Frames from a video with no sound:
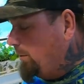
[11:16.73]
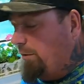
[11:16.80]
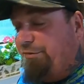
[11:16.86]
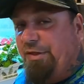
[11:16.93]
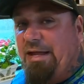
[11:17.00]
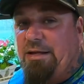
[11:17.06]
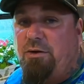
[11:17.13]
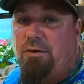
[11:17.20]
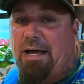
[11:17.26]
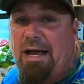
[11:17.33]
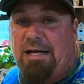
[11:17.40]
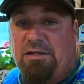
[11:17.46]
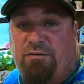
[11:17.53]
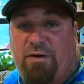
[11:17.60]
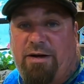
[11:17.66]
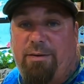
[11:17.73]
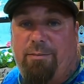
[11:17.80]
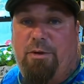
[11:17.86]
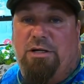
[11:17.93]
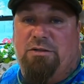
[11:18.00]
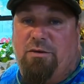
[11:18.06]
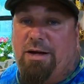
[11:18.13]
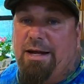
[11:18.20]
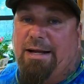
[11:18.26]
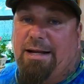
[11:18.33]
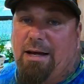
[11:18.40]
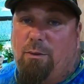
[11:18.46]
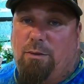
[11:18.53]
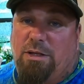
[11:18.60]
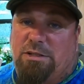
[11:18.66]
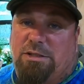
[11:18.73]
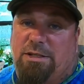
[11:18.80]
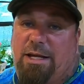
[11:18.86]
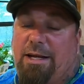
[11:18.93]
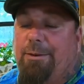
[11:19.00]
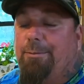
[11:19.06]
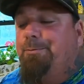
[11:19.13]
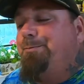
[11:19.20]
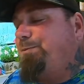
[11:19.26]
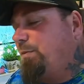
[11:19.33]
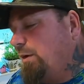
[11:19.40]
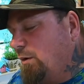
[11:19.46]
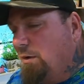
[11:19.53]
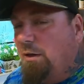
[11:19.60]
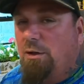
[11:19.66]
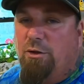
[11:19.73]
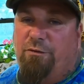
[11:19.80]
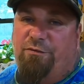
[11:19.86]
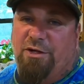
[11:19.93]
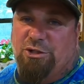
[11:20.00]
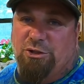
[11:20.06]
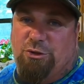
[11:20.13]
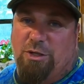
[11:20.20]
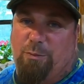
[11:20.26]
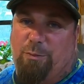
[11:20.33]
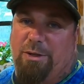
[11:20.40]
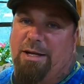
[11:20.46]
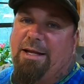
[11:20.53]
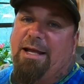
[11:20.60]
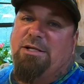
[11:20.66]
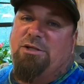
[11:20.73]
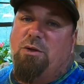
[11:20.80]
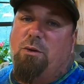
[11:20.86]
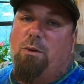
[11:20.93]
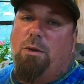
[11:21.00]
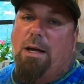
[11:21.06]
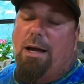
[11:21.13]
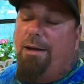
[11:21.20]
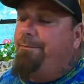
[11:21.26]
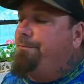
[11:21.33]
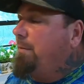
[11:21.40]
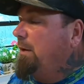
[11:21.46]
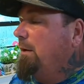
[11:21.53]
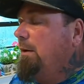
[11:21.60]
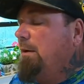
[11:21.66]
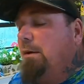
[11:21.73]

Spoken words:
Well, thank you guys very much for hanging out with us today. We're going on a little fishing trip. We didn't catch a whole lot.